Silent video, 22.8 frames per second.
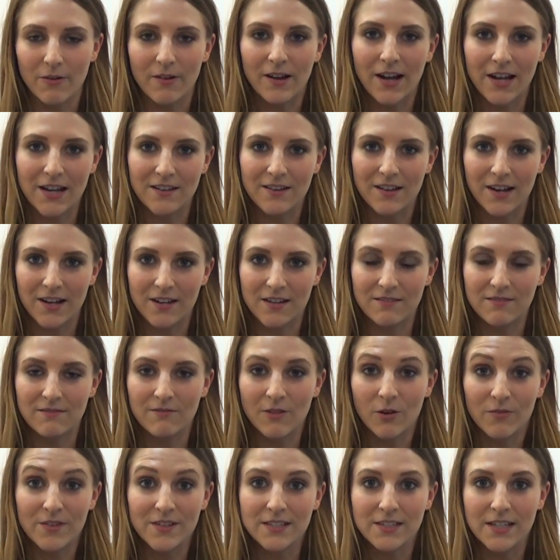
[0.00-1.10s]
I
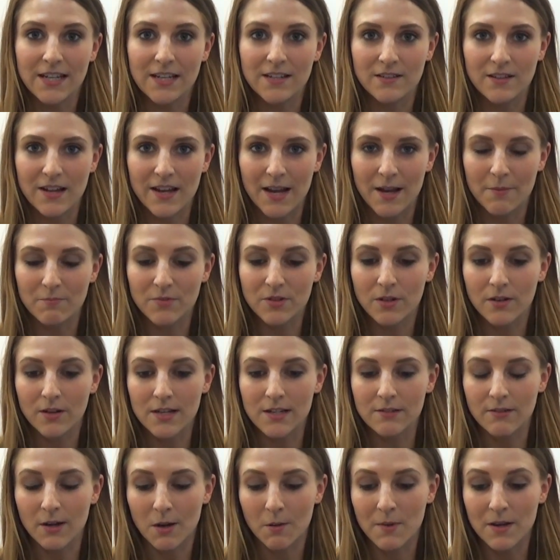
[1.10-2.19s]
obviously took
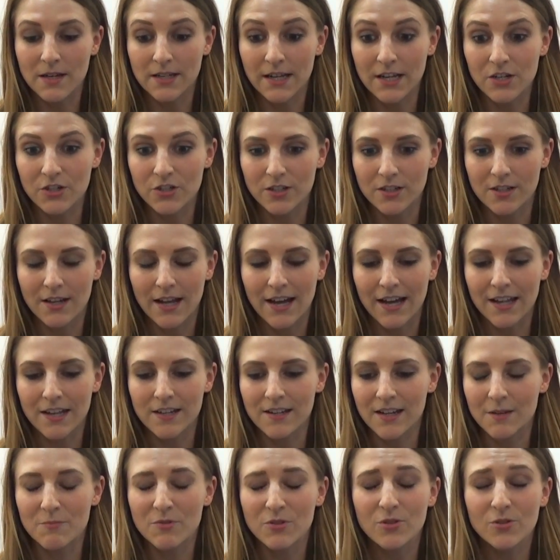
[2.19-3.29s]
his recommendation,
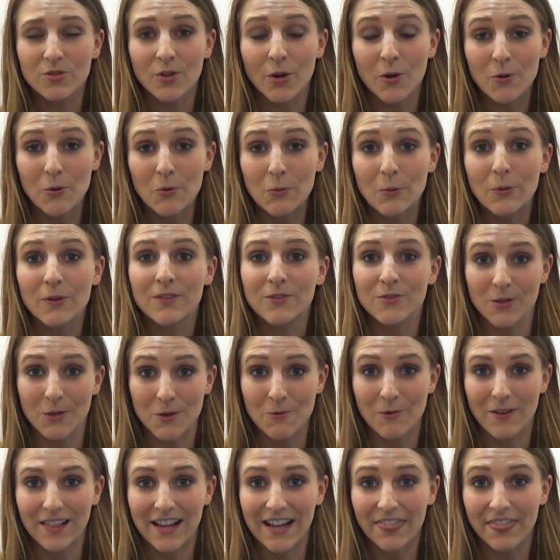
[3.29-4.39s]
and I'm so
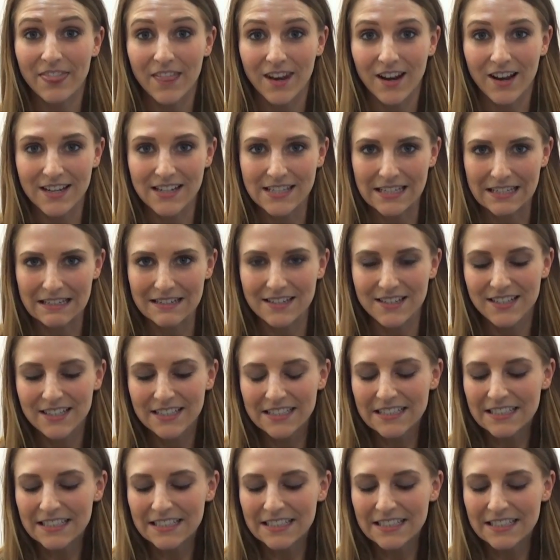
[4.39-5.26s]
glad that I did.